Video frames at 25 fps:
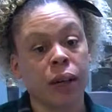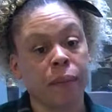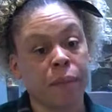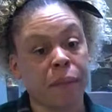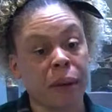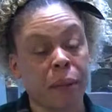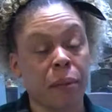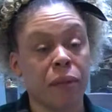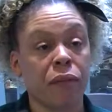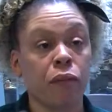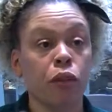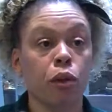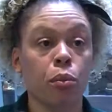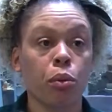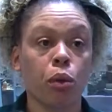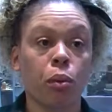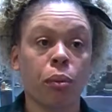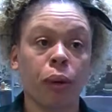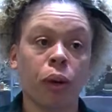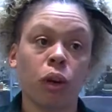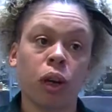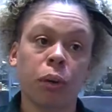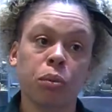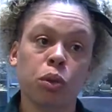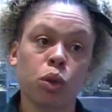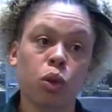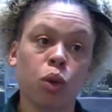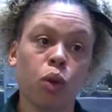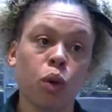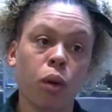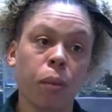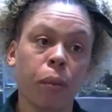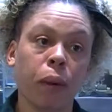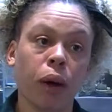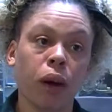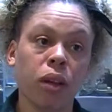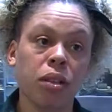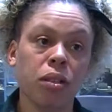maybe football build up to
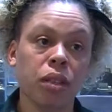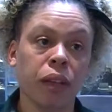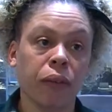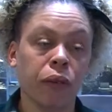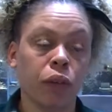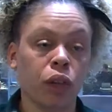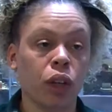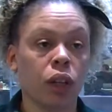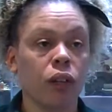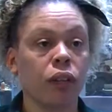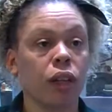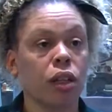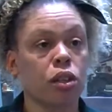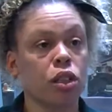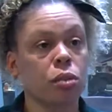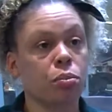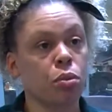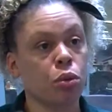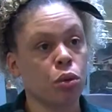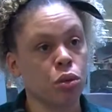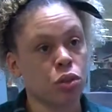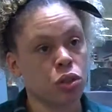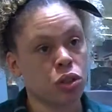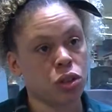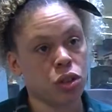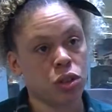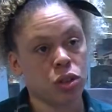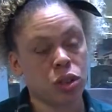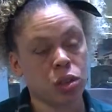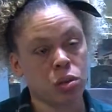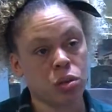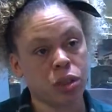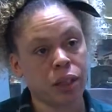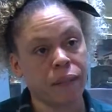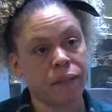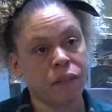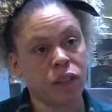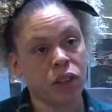7:15, then sports news till
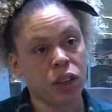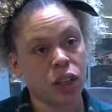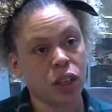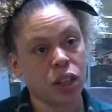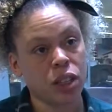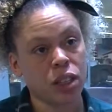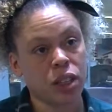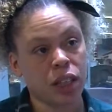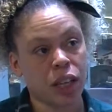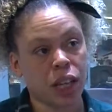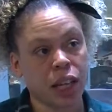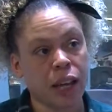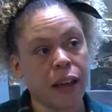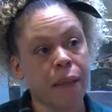7:30,